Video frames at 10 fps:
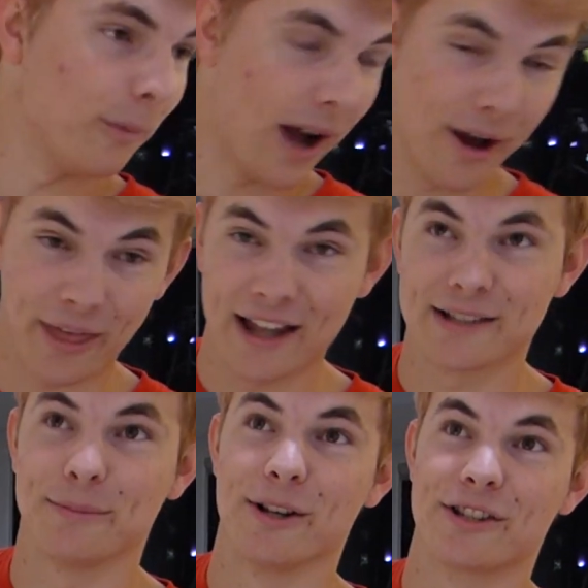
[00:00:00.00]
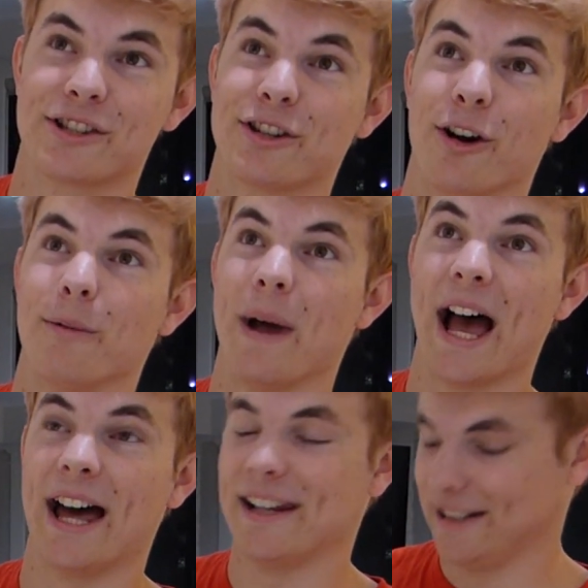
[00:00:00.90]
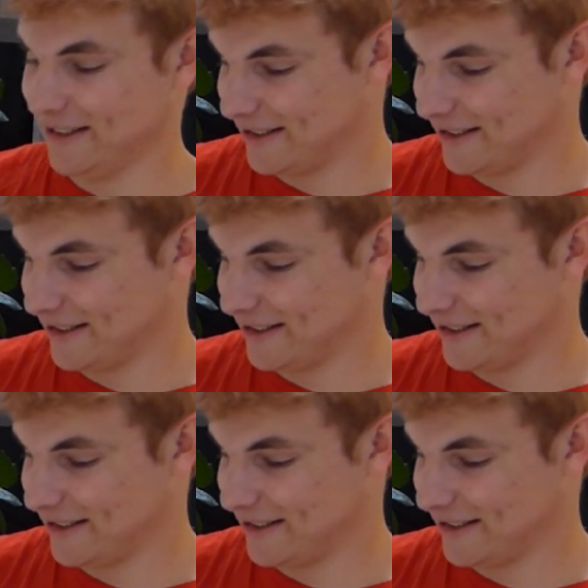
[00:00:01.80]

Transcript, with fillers: Wow, that smells so bad.